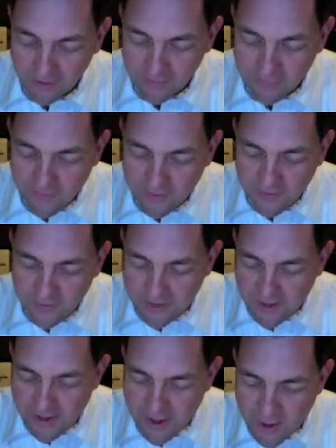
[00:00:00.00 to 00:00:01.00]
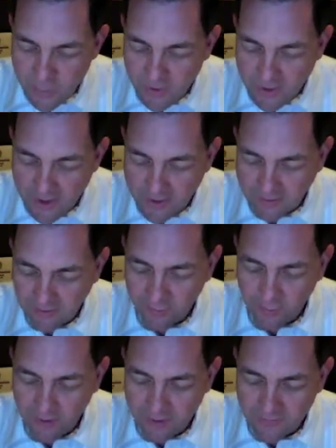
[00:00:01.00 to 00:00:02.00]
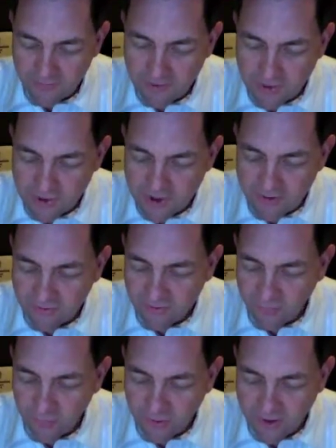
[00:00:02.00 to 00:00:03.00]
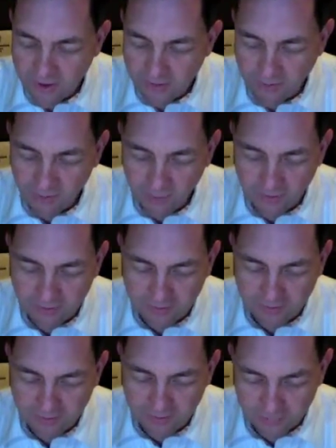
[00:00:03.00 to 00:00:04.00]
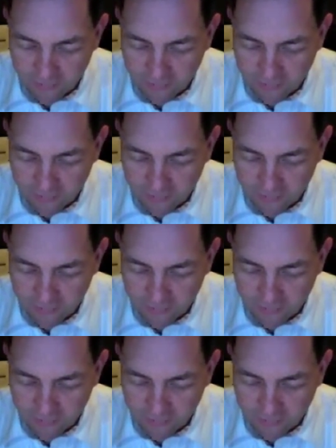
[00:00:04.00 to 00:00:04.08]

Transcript: then he began to speak. Then Jesus began to speak to them.